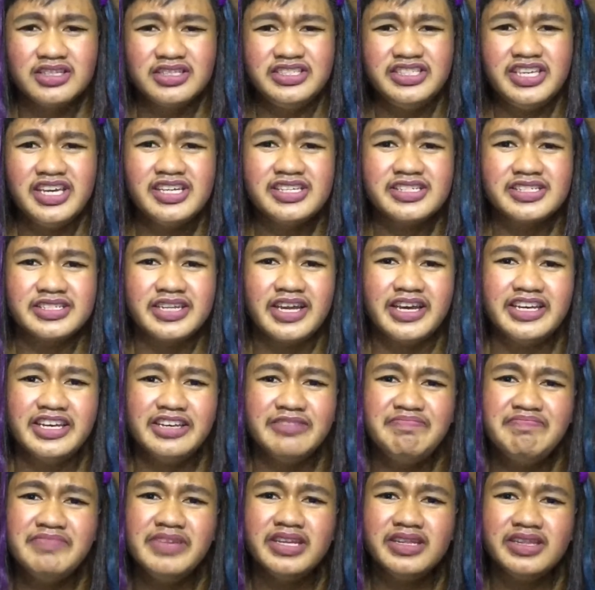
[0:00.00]
Yes, I
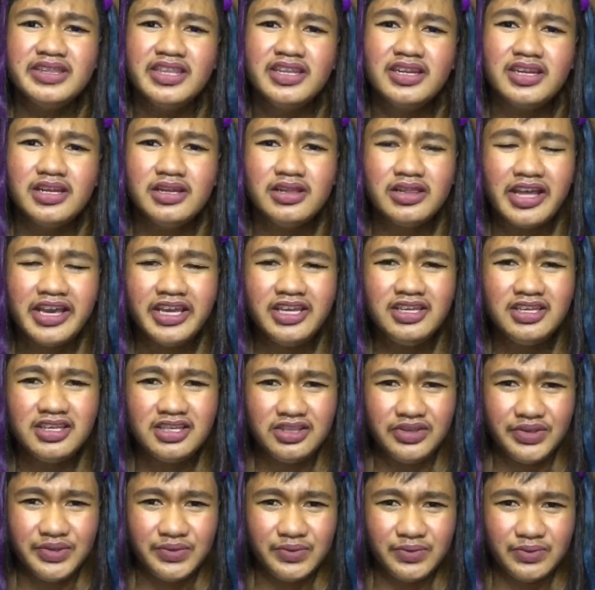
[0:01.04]
admit that I
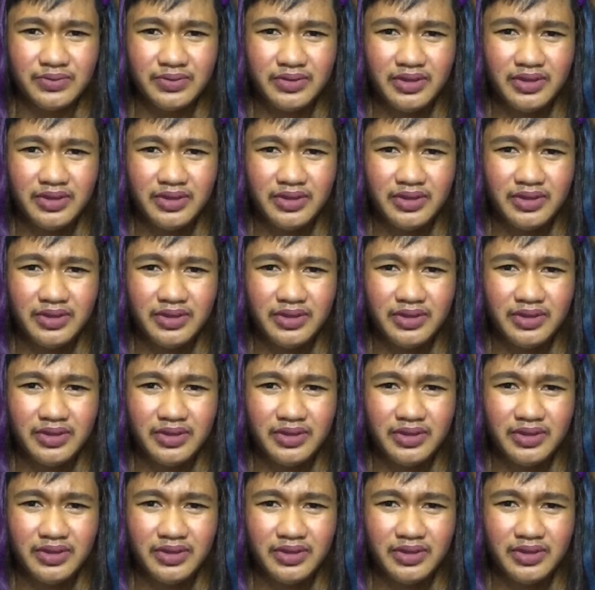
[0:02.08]
like you,